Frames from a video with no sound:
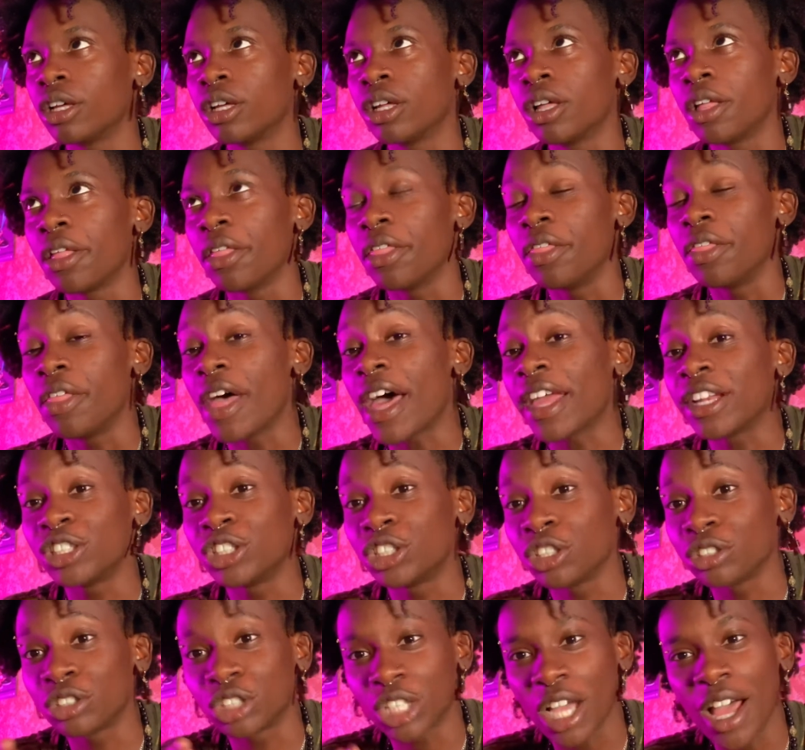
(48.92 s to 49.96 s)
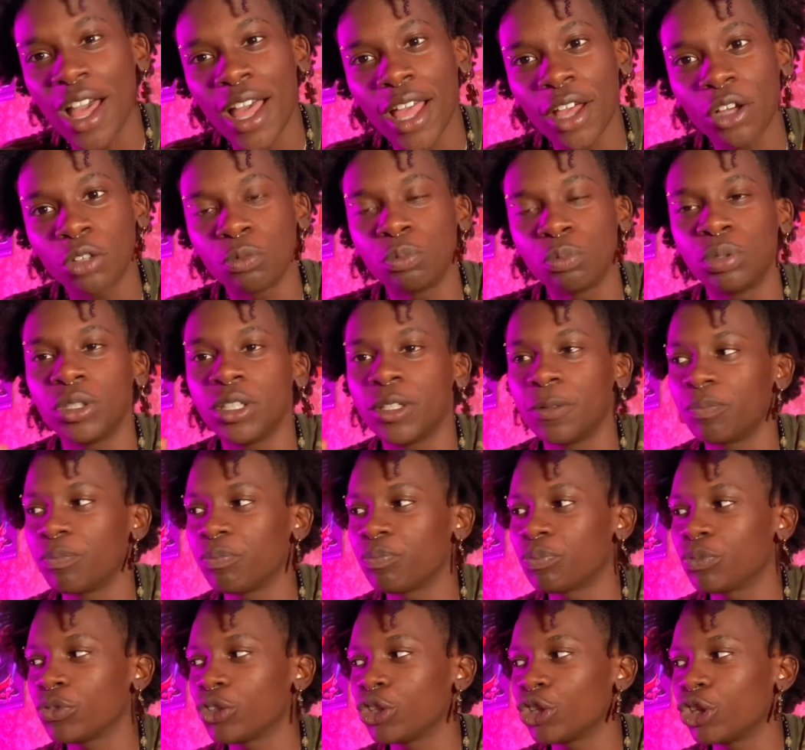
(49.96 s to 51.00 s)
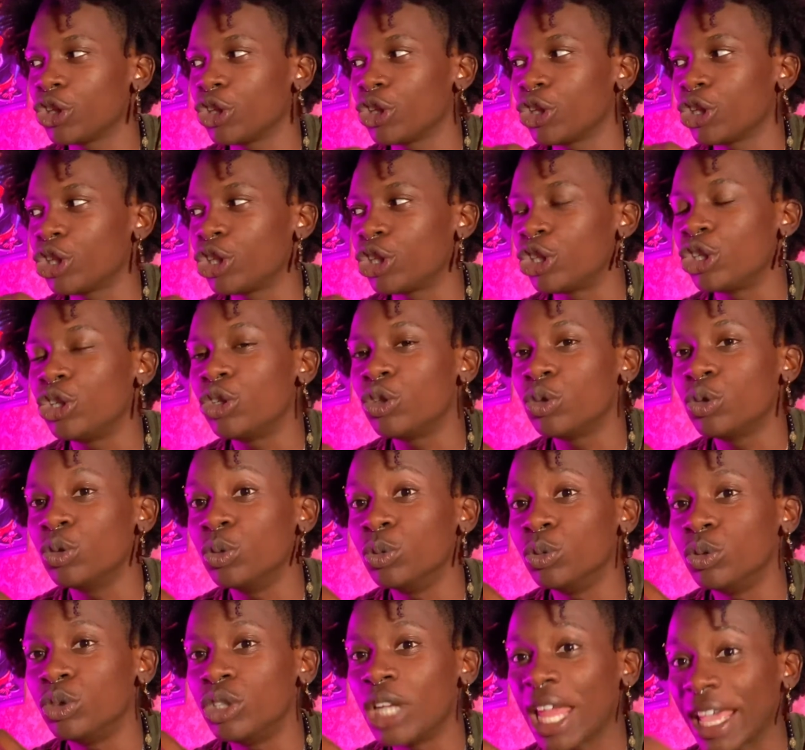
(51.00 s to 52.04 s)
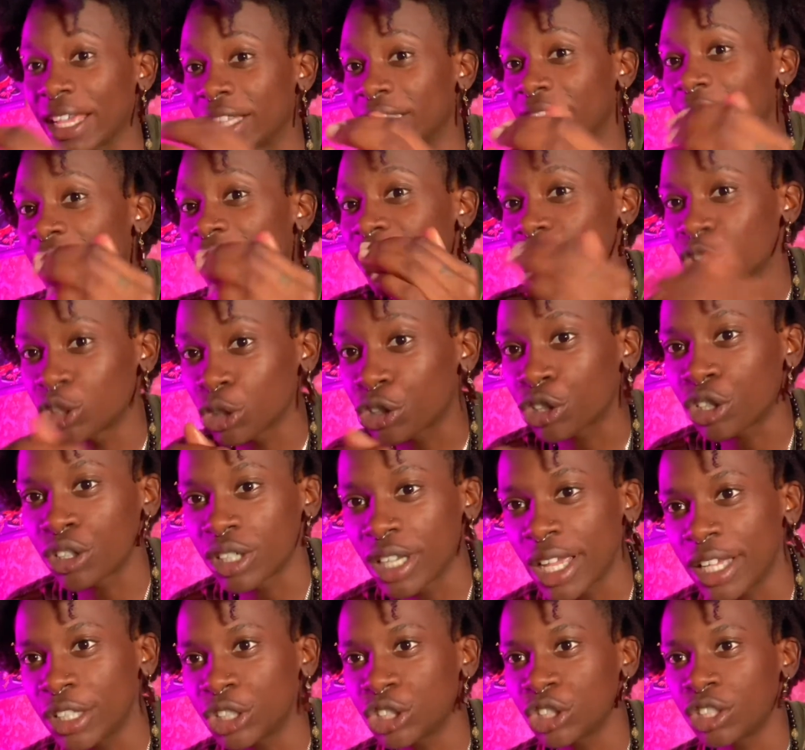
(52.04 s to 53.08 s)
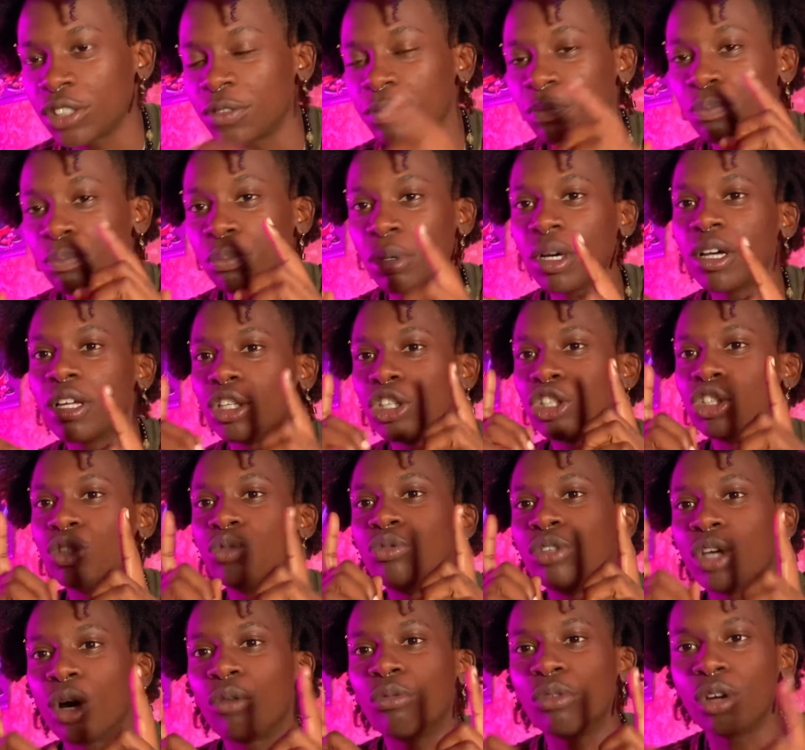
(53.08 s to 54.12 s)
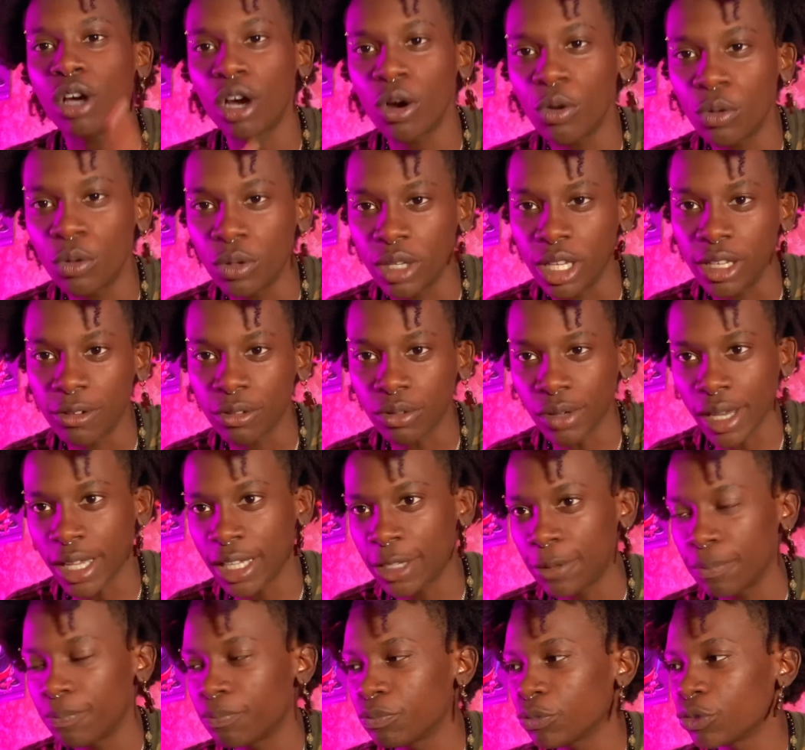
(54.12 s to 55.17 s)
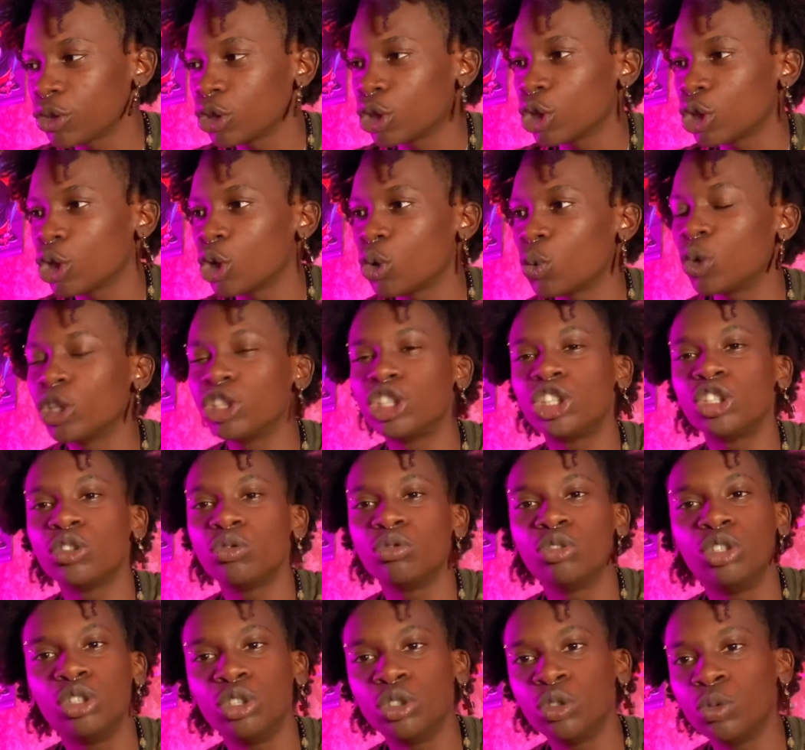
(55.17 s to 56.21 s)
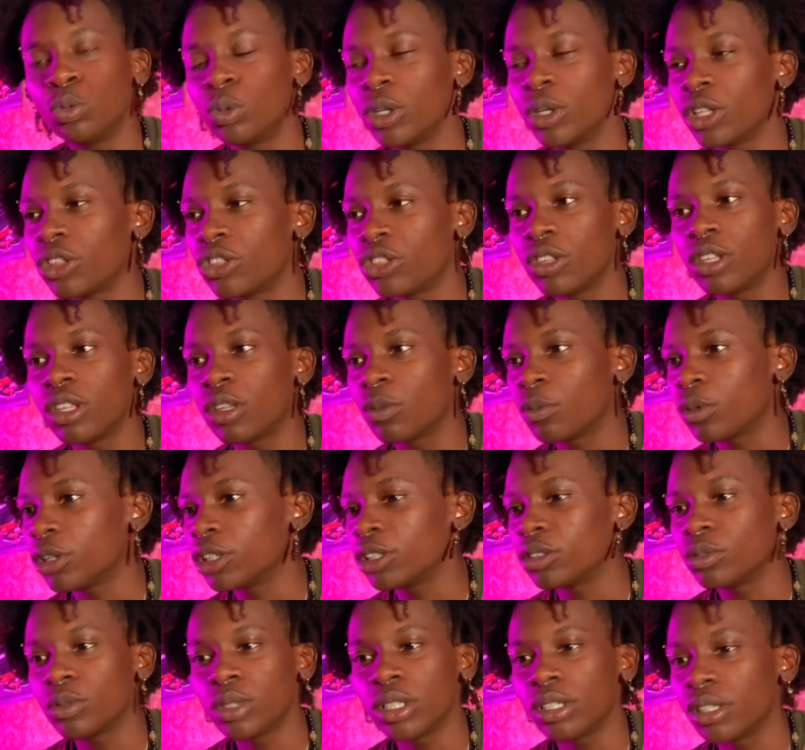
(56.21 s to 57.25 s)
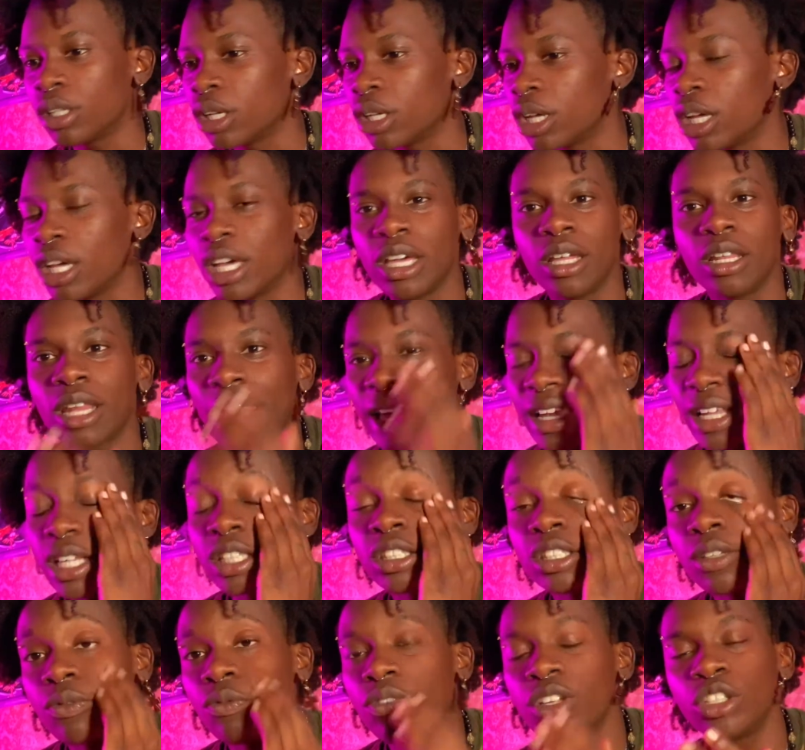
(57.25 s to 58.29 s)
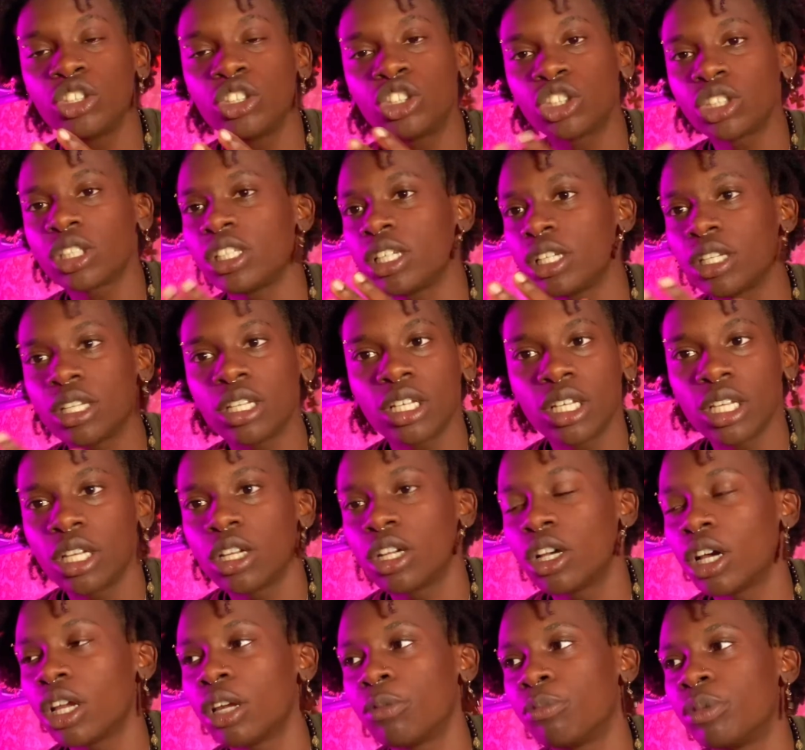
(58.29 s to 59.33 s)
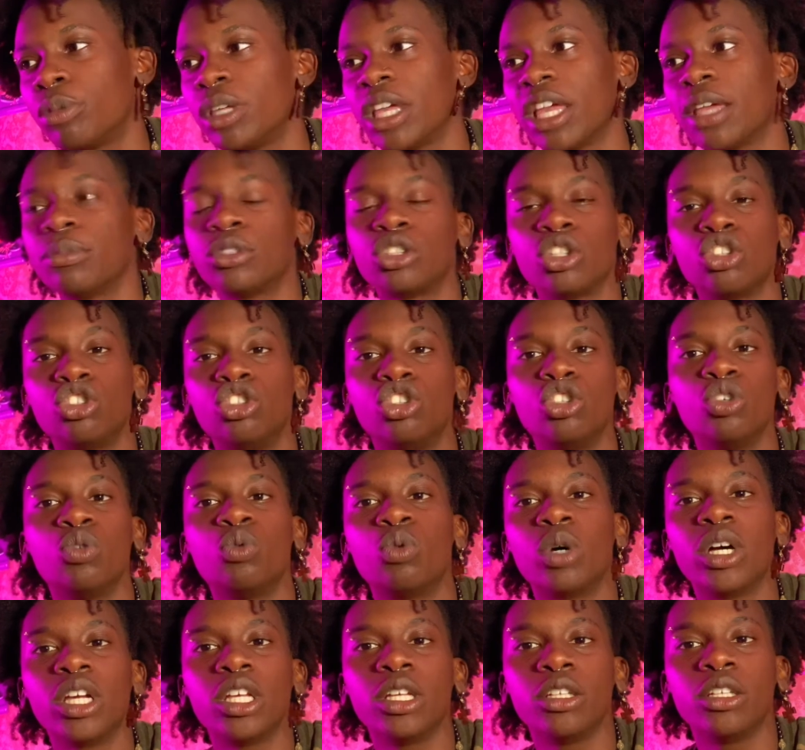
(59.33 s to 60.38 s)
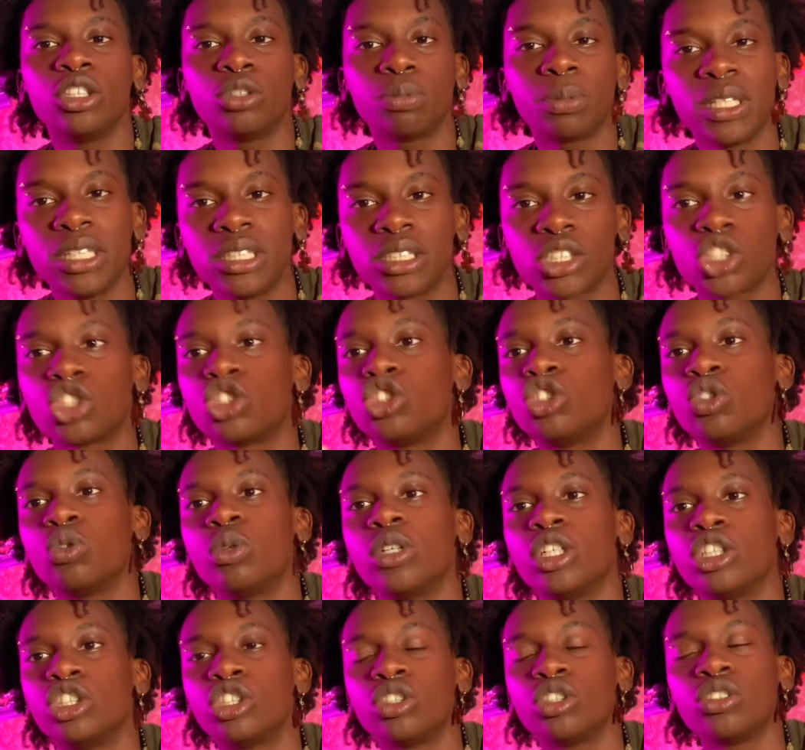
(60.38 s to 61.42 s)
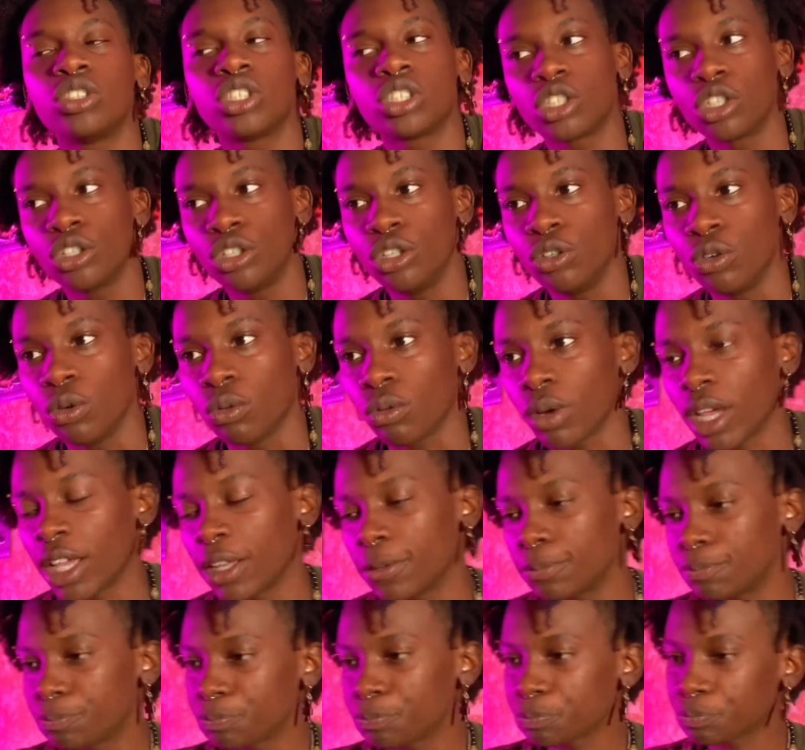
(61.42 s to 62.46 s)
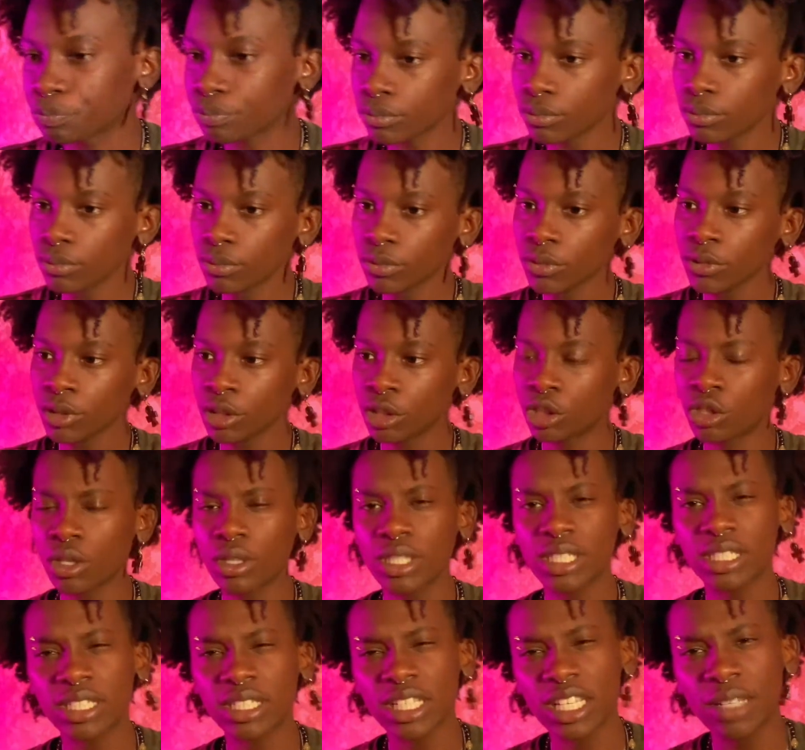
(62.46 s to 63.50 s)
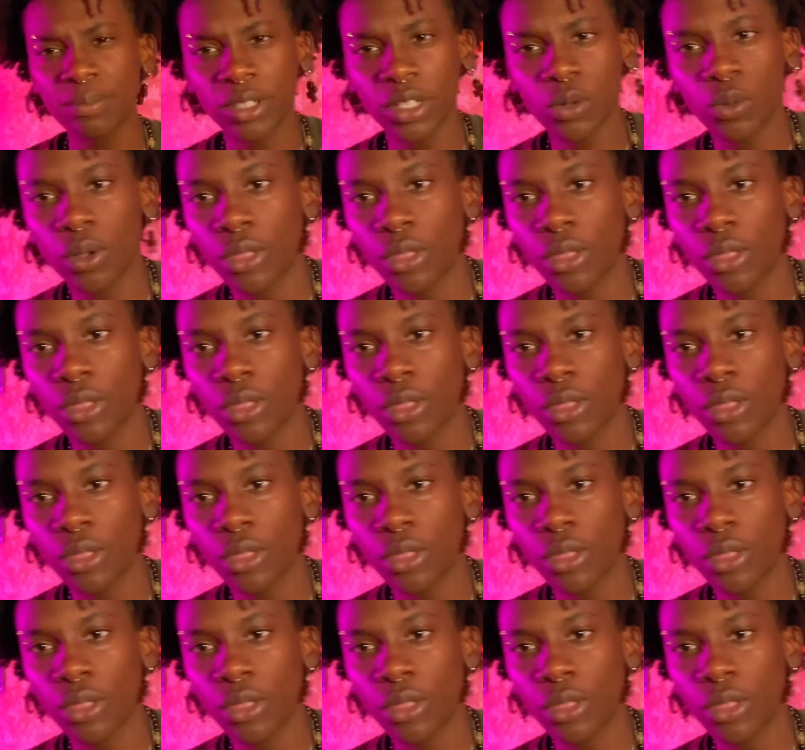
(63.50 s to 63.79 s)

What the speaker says: that is your child, but that is your creation, but you don't own it, right? What you do with it, it's eventually gonna be able to do what it pleases, do what it chooses to do, right? So the same thing with